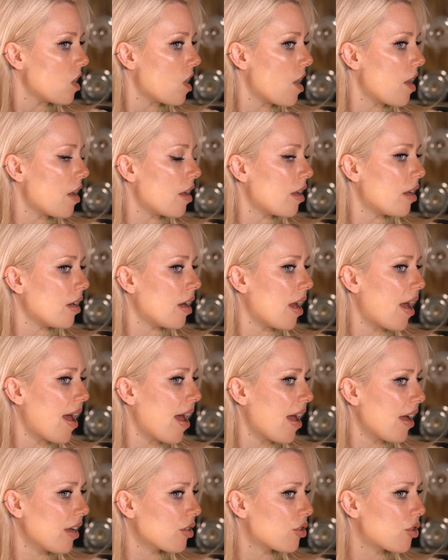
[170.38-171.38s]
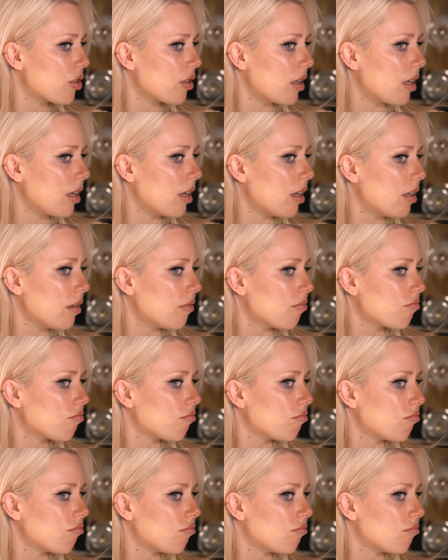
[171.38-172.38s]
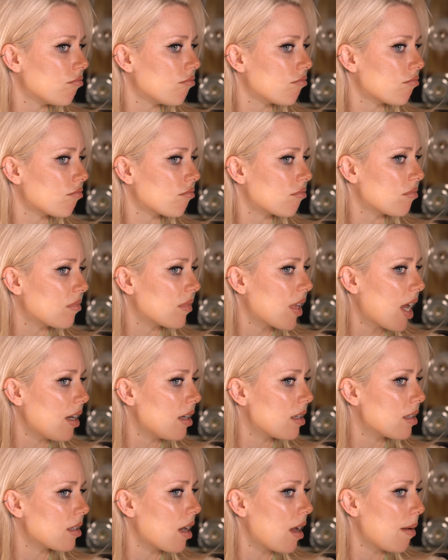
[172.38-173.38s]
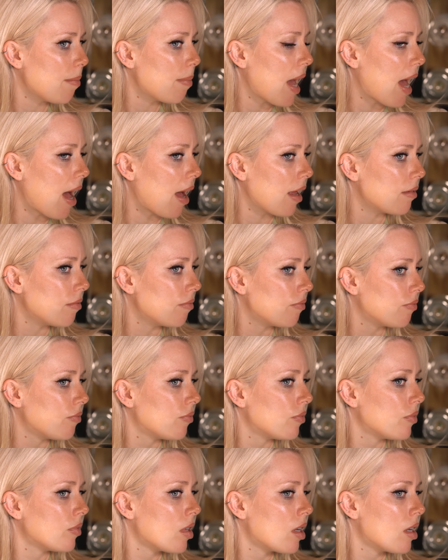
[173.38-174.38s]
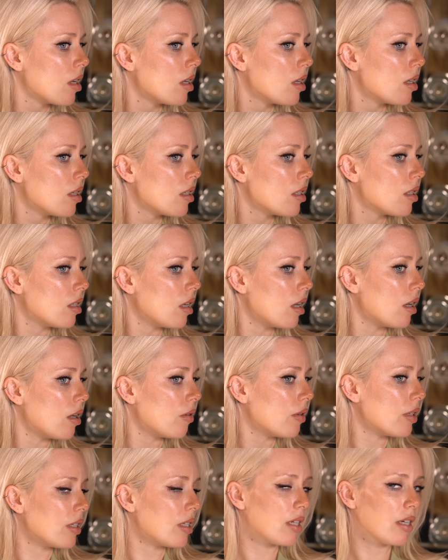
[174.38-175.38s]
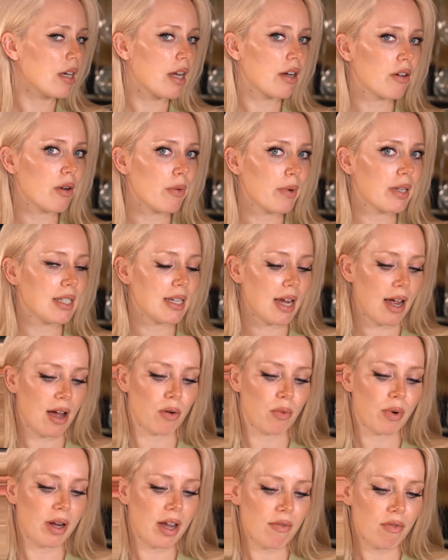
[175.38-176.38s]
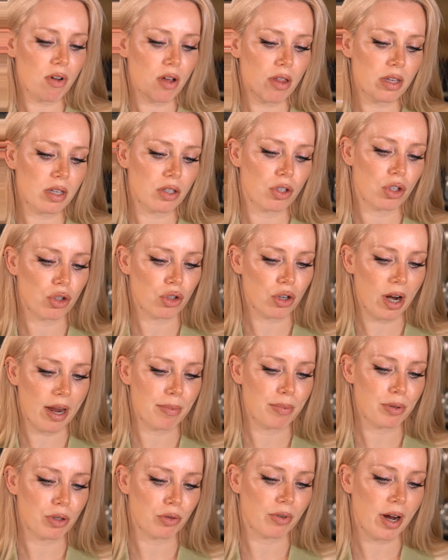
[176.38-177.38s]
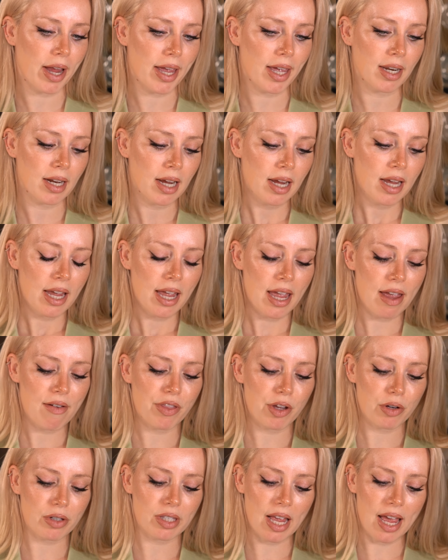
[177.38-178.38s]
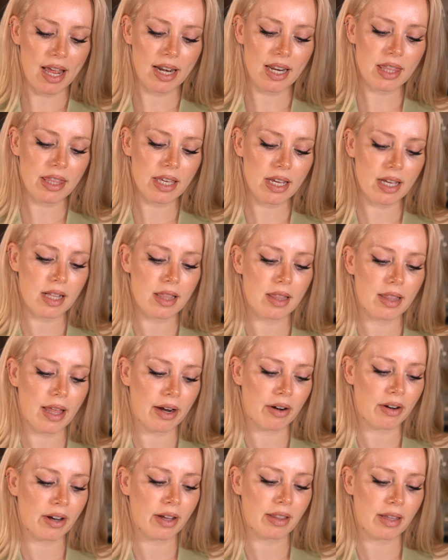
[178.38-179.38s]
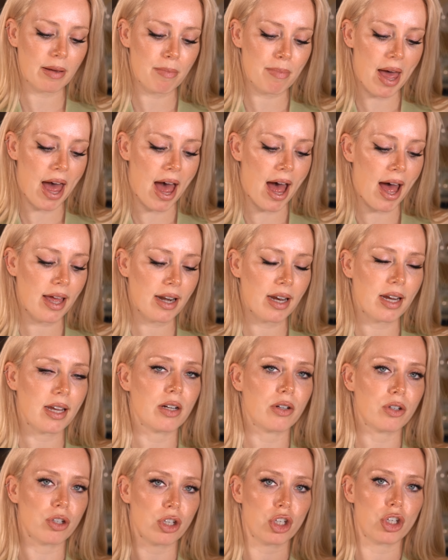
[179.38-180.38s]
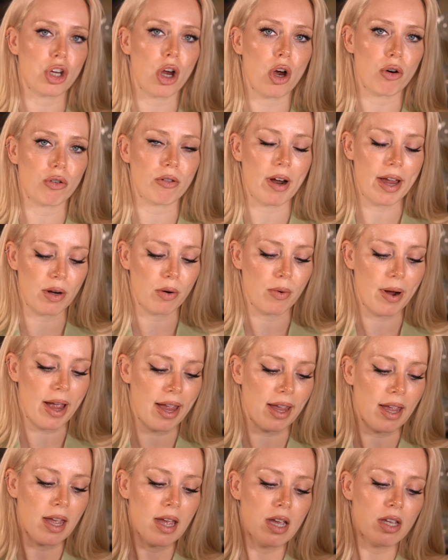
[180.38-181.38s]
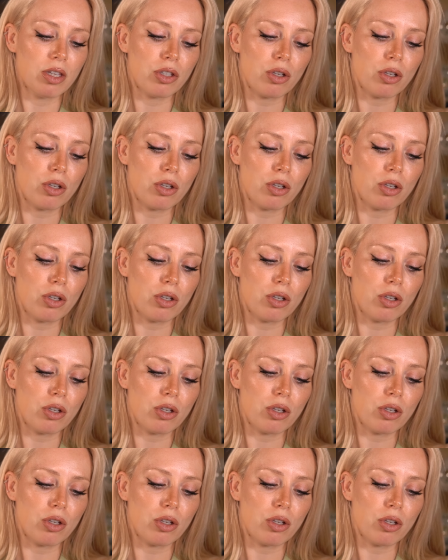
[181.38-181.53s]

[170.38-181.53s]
And actually, that is not bad. So to narrow it down, we have all these stripes, right? If there's anything glaringly bad, it'll show right away.